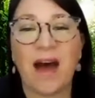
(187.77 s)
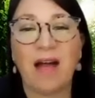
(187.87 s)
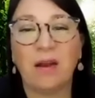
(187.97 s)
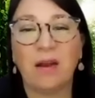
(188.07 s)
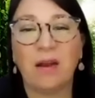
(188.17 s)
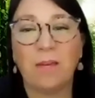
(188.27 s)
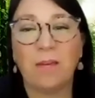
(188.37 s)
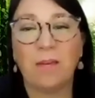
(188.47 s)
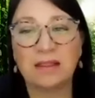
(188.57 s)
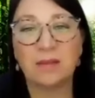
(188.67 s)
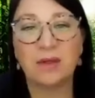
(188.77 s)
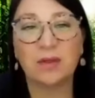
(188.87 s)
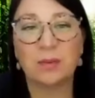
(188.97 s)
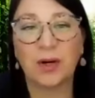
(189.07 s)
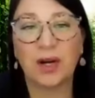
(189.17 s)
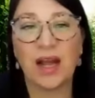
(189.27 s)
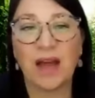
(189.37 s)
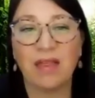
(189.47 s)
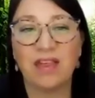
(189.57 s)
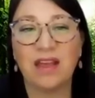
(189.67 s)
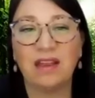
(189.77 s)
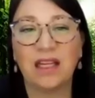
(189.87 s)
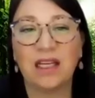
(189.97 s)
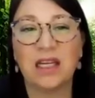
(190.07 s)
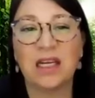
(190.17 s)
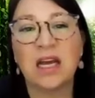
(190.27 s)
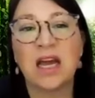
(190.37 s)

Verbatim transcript: Allen Matkins, Pillsbury, and Phelan,